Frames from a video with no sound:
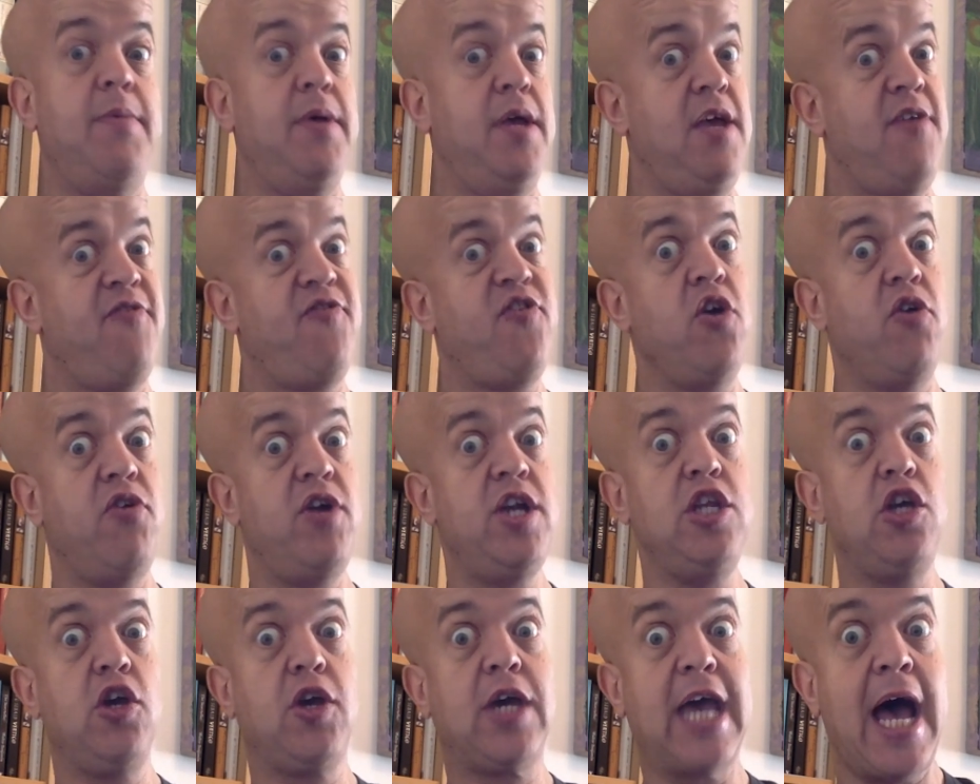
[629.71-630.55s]
If you're
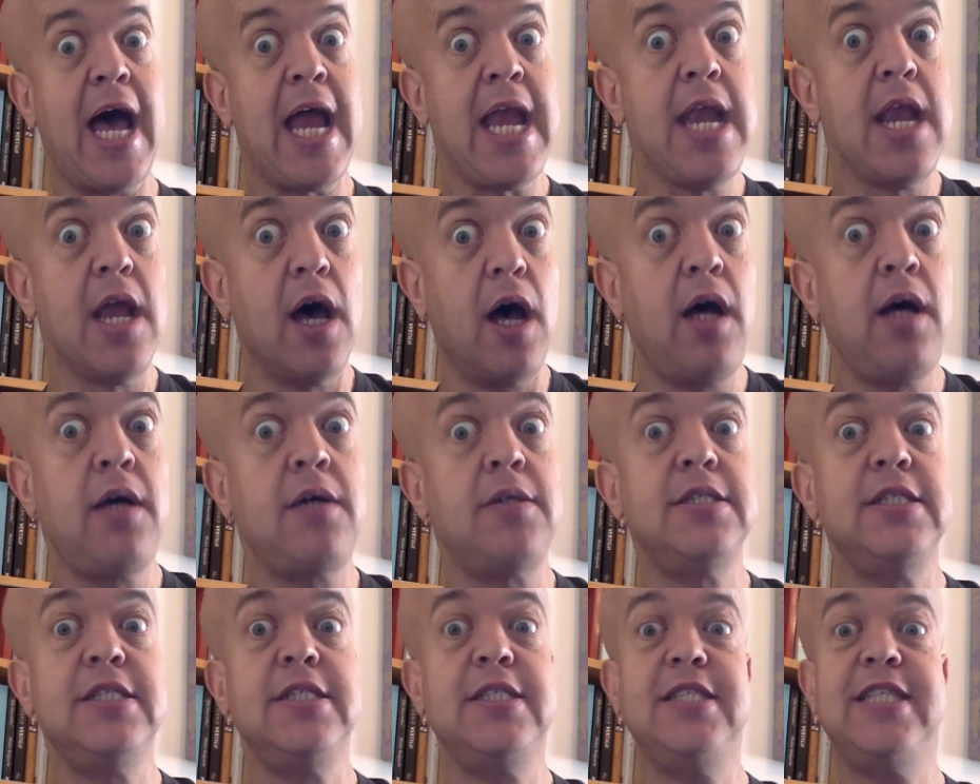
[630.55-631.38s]
in Uganda,
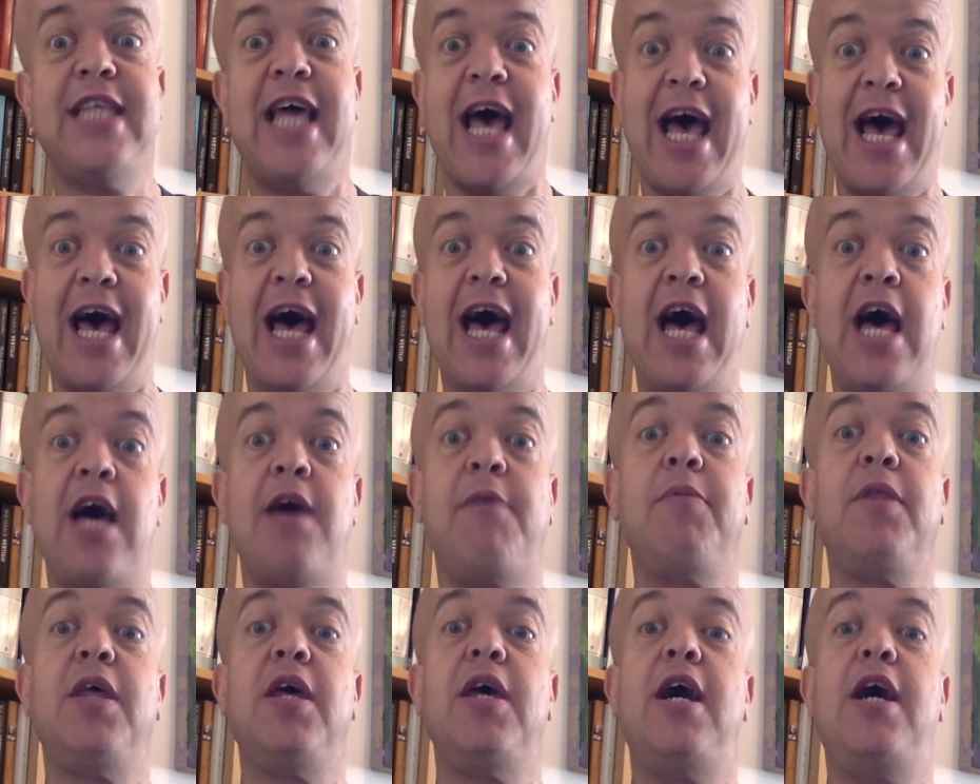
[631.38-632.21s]
there,
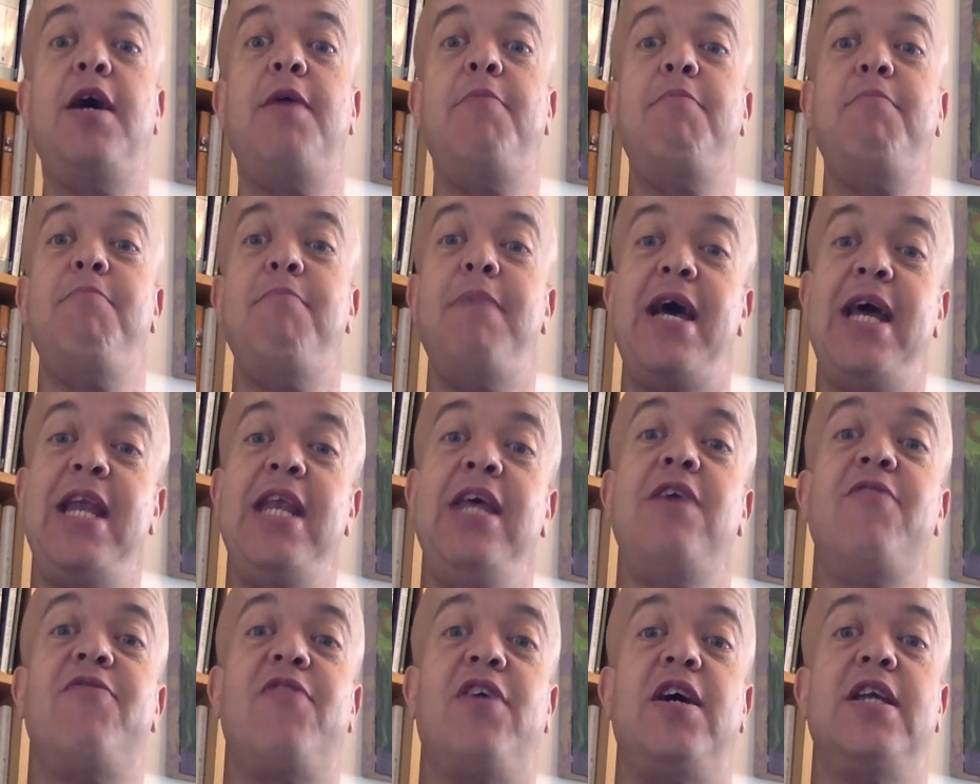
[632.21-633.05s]

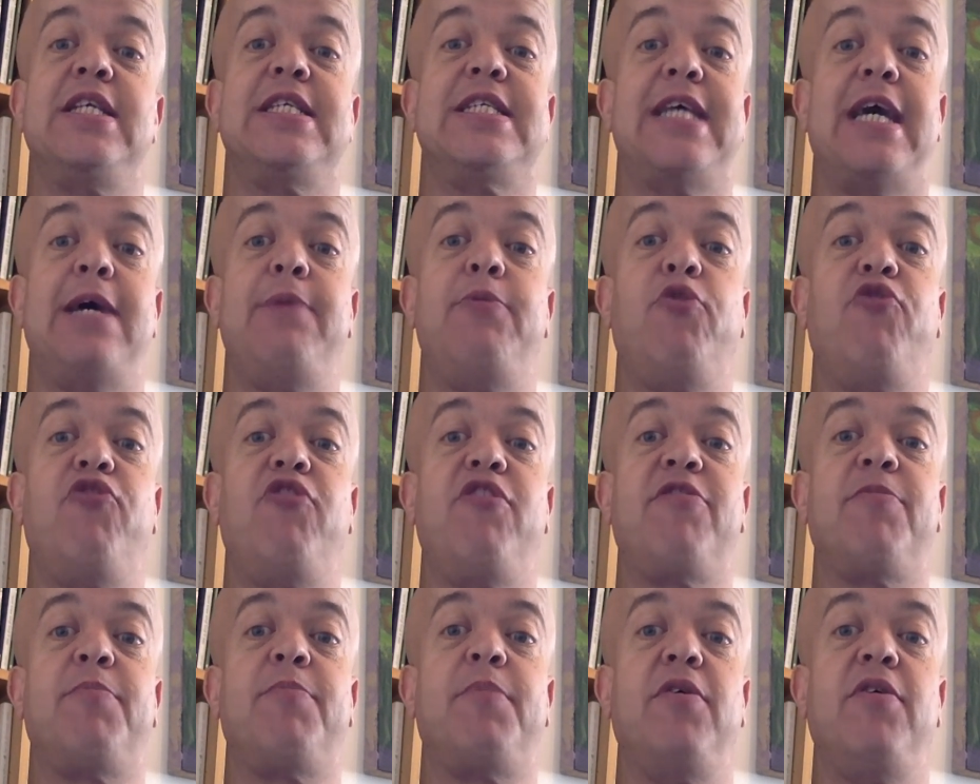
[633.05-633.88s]
many of our disabled
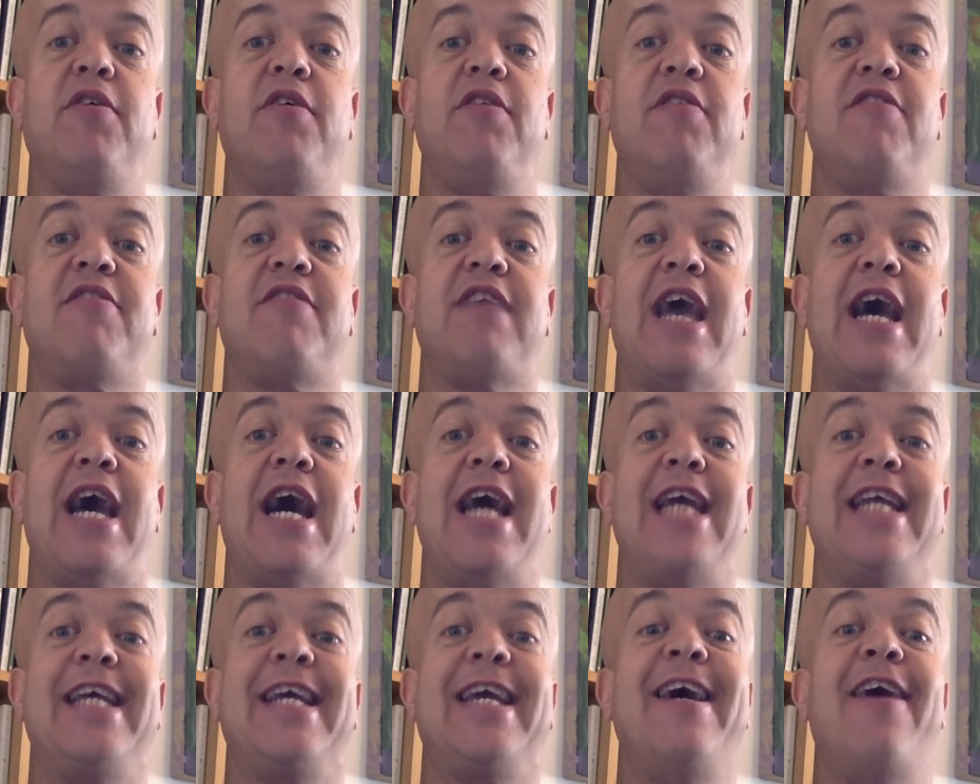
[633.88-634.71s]
respondents
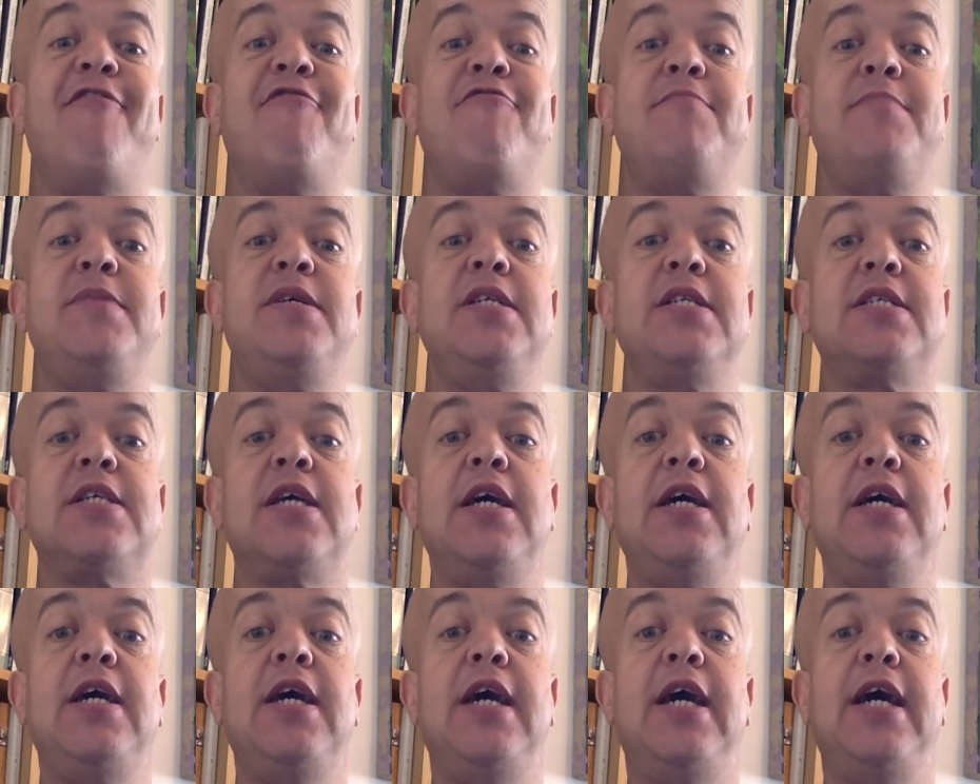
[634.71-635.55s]
had government
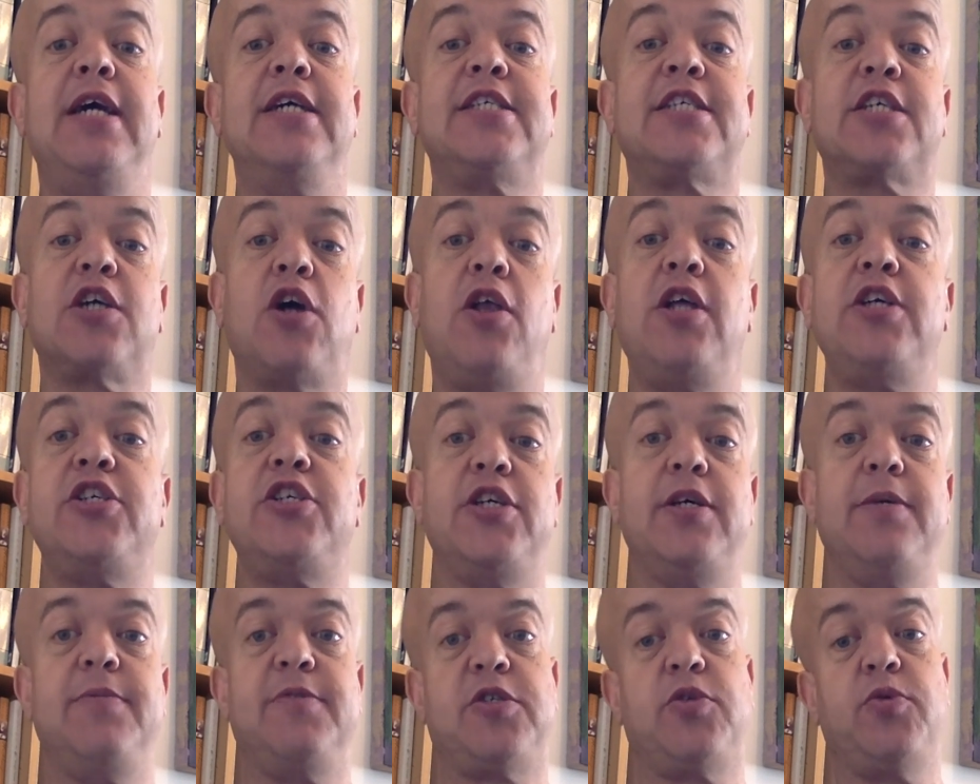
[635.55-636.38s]

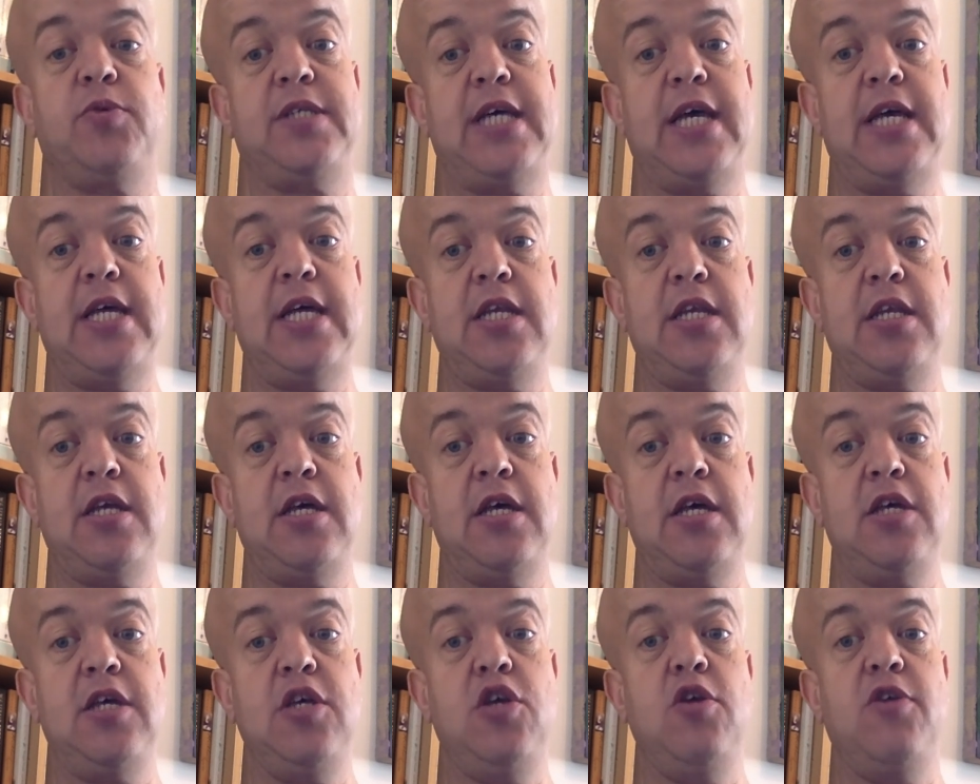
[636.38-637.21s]
scholarships to attend
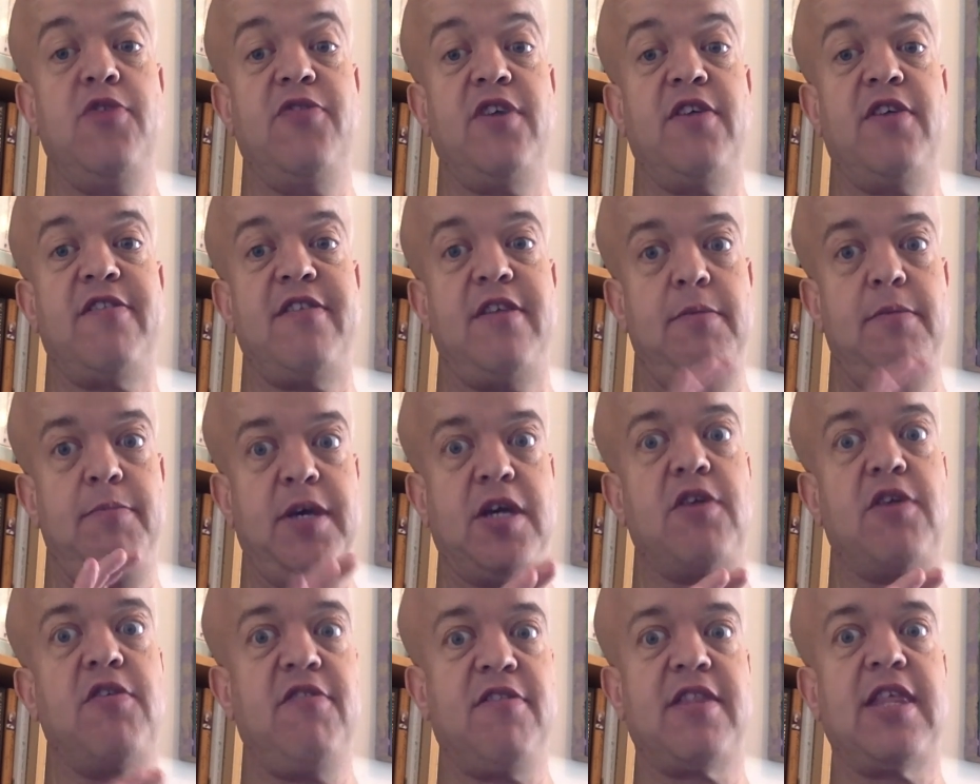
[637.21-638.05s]
university
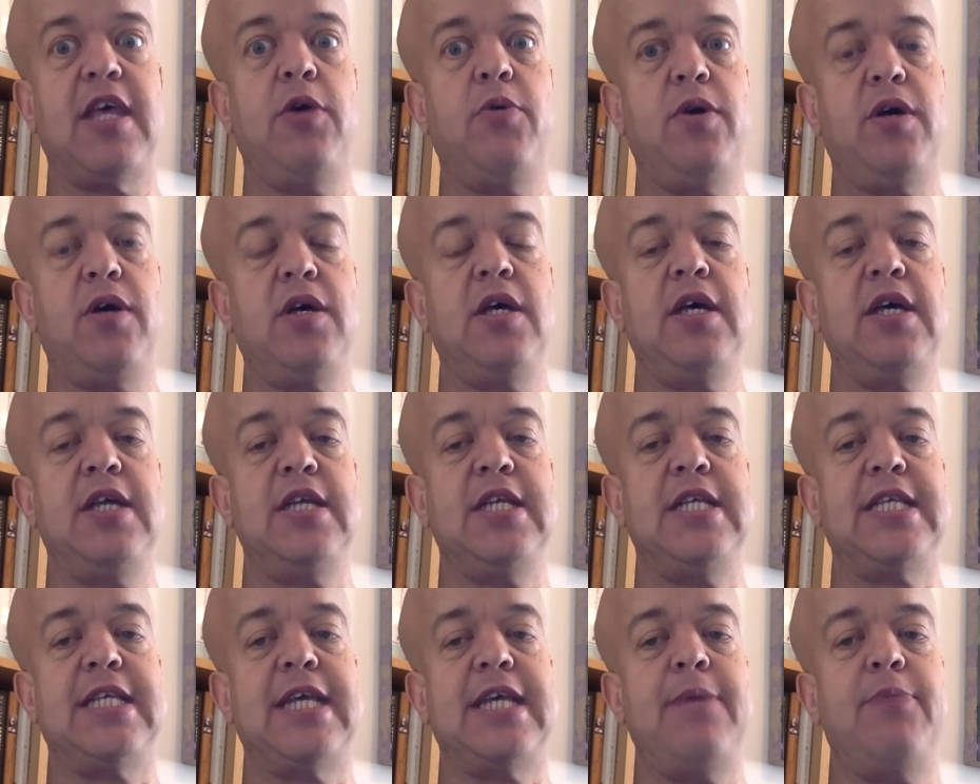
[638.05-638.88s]
because they were
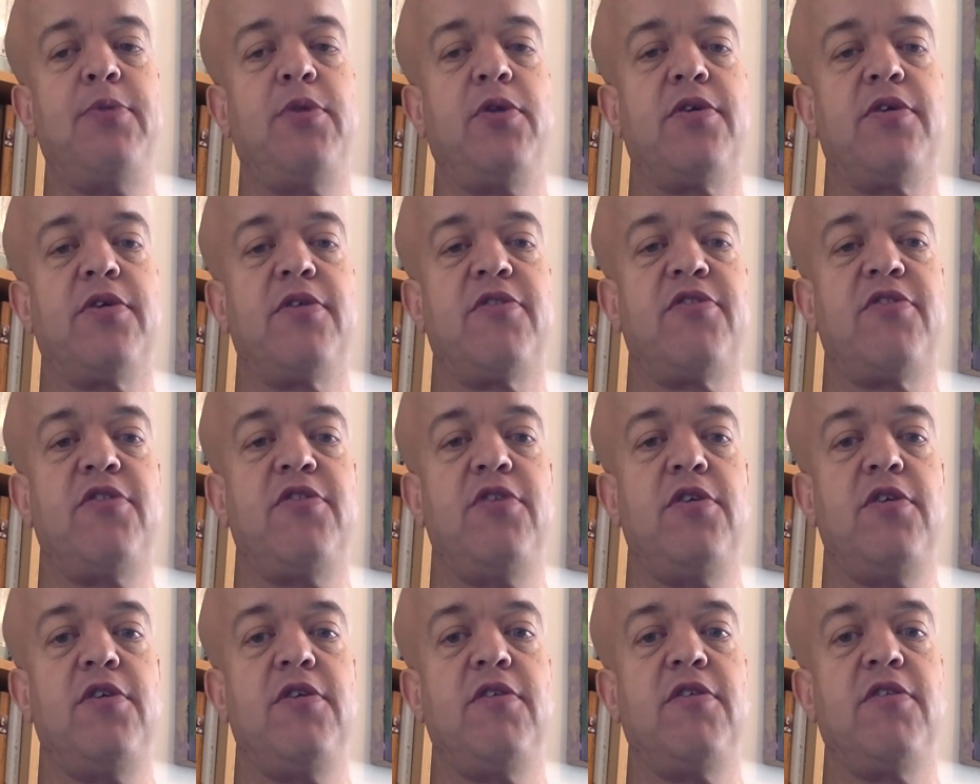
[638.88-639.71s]
disabled
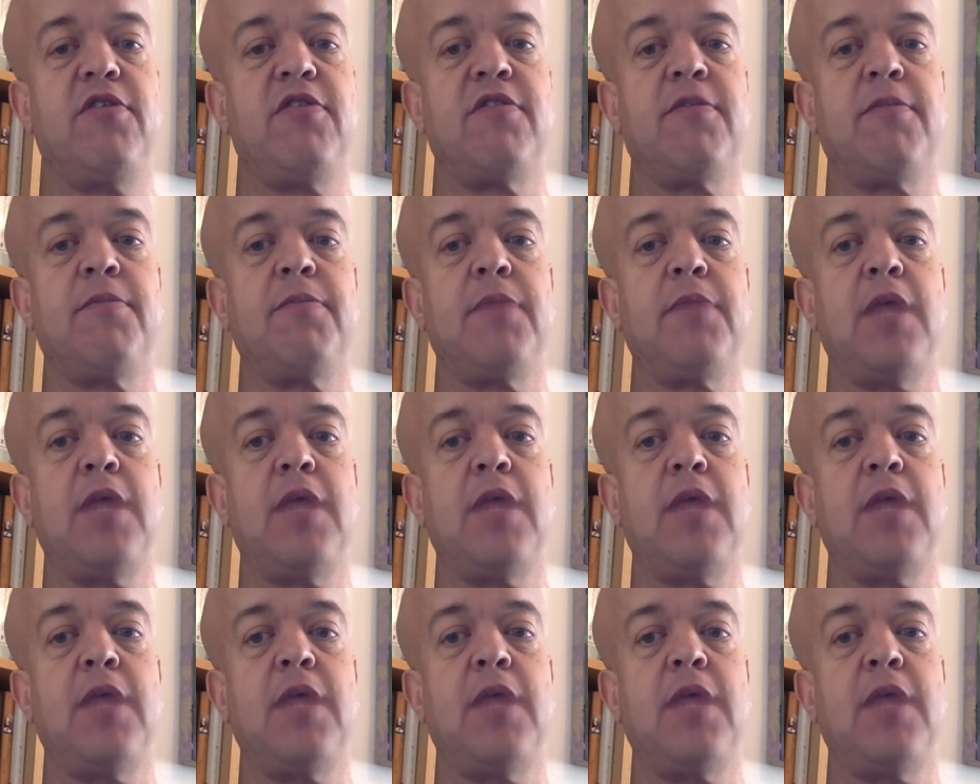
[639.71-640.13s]
students.